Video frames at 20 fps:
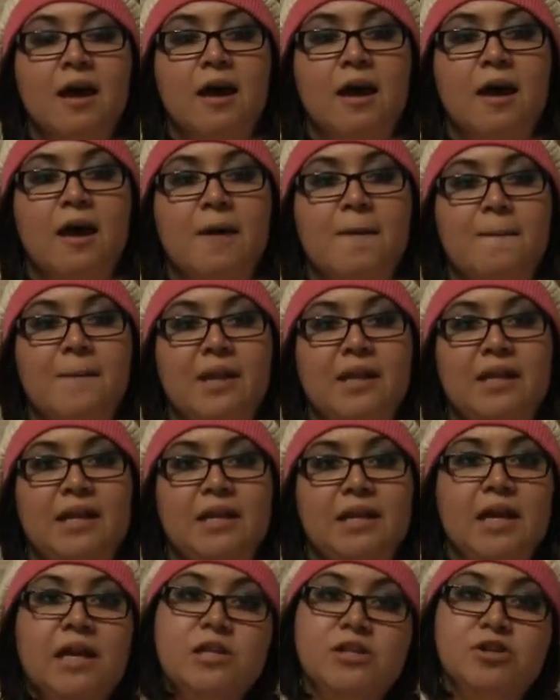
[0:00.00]
And
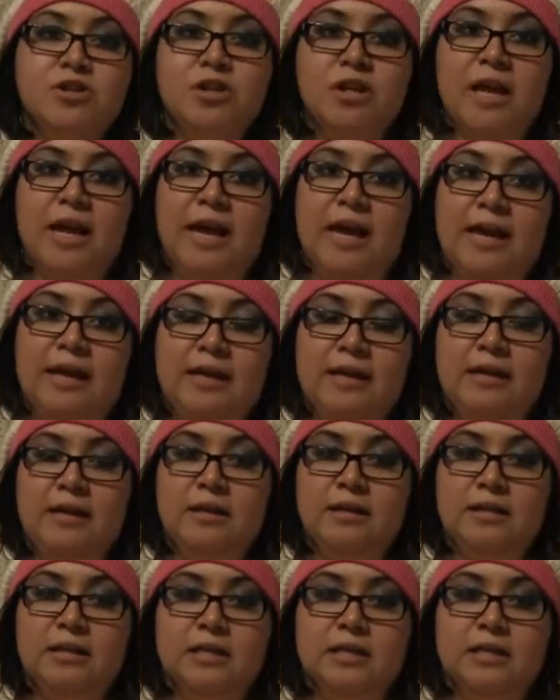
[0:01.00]
then yesterday,